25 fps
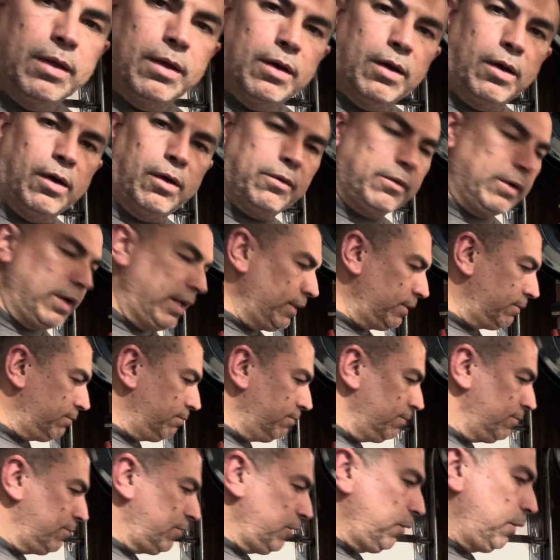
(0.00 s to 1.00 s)
All right,
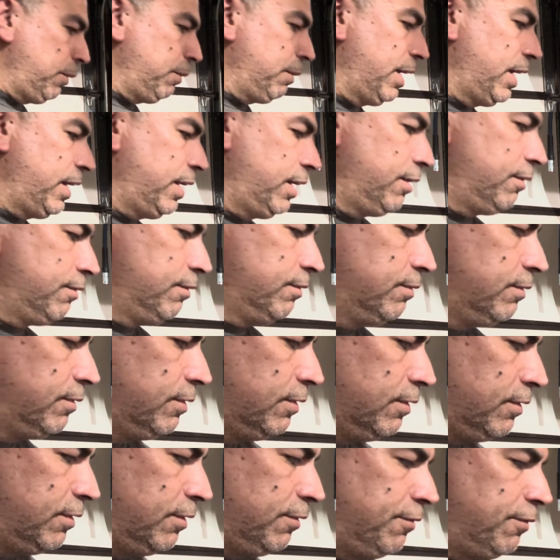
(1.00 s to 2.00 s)
so we made it
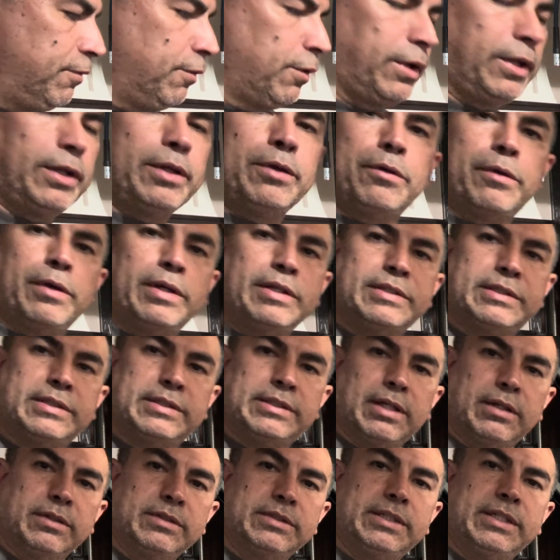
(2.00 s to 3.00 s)
to 40 degrees
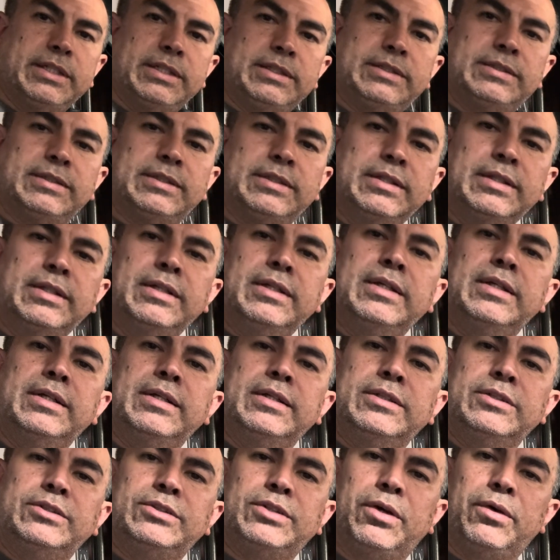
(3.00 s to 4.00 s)
Celsius.
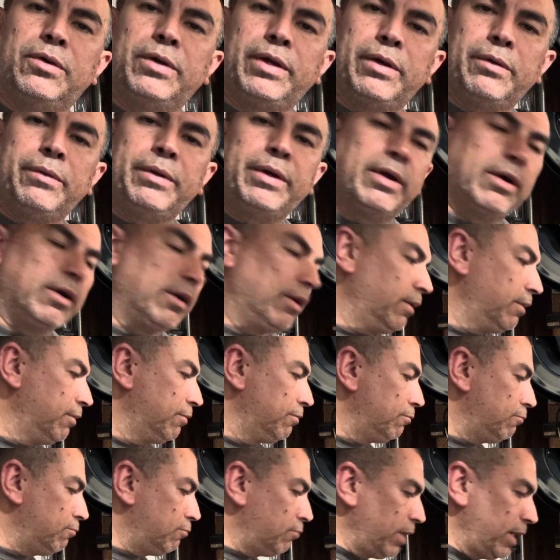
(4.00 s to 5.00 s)
So here we are,
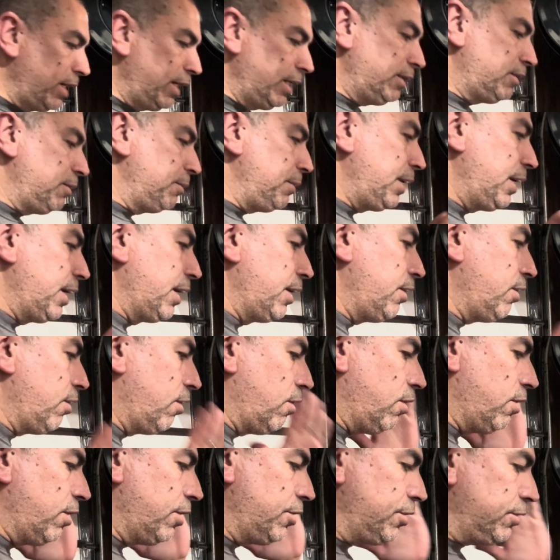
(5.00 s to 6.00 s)
ready to begin
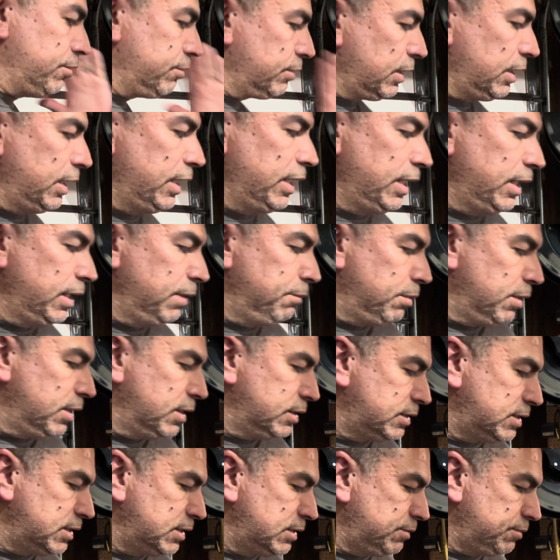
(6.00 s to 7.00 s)
our cleaning
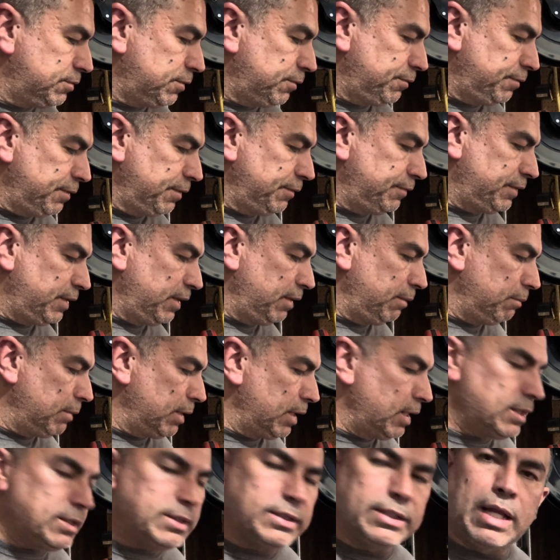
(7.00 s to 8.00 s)
process for 15
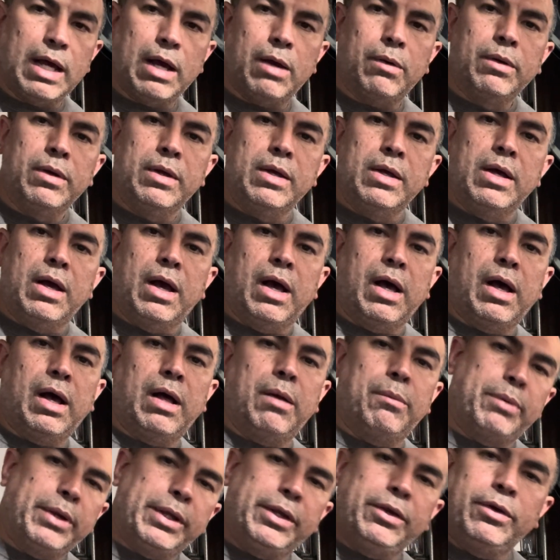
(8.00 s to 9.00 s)
minutes. Now,
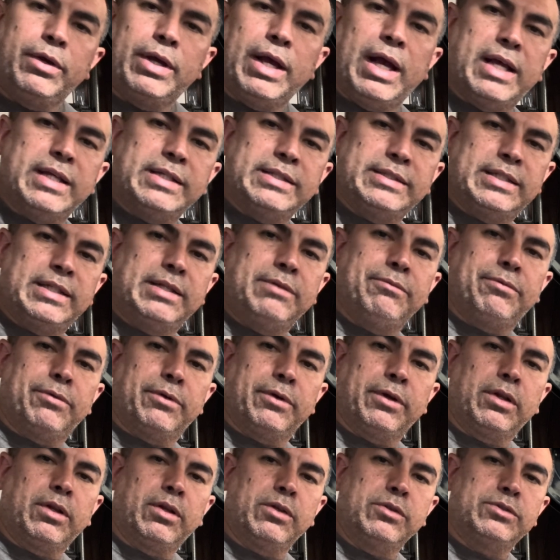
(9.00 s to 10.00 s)
I'll bring you guys in
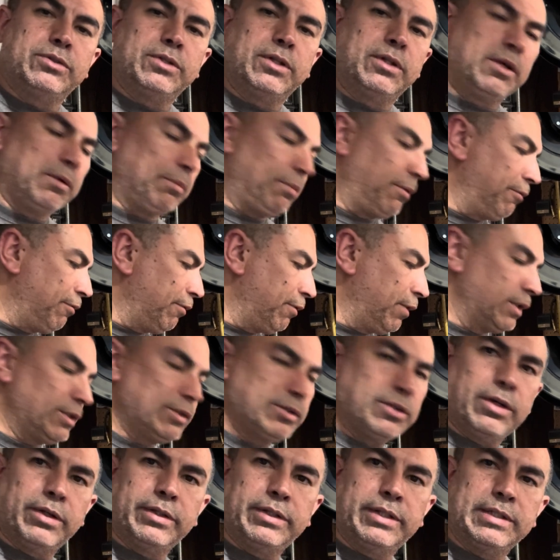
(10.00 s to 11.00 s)
for a closer look before I
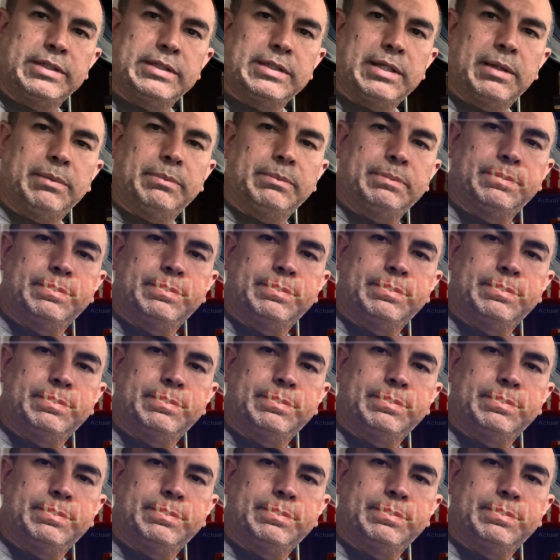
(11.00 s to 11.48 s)
start this up.